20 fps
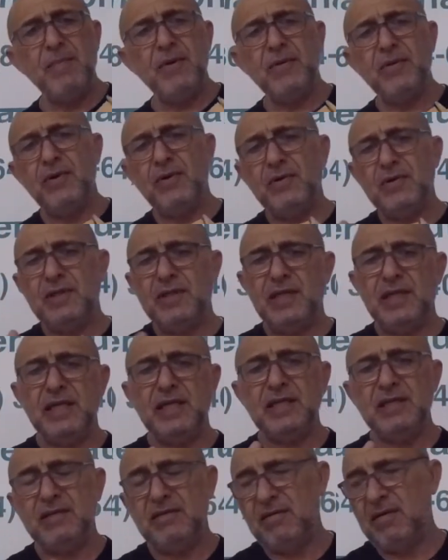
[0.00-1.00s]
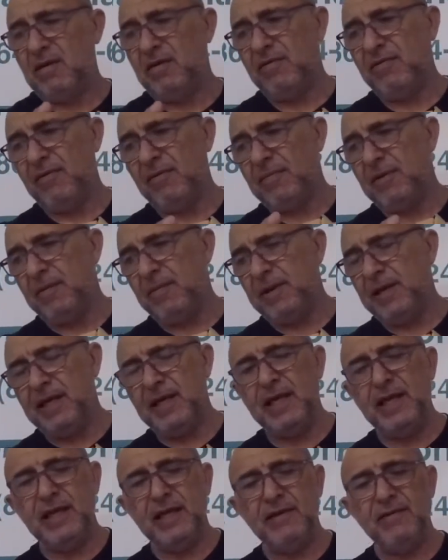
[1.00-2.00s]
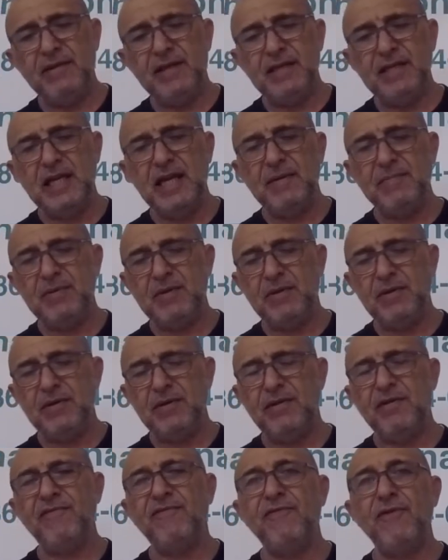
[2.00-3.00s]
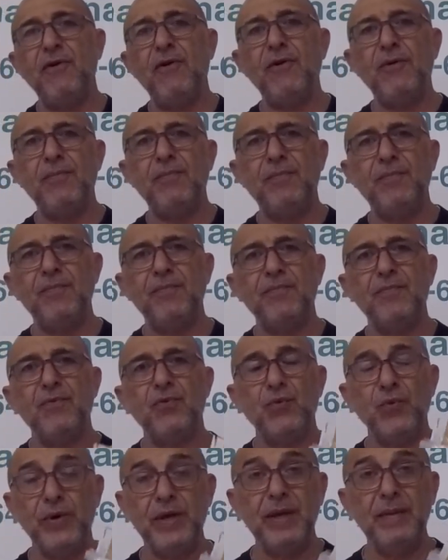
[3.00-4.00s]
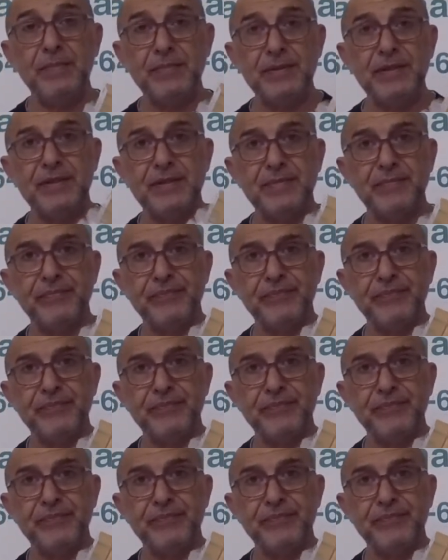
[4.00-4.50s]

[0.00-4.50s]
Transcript: those things from the beginning of the chapter, the foam ribs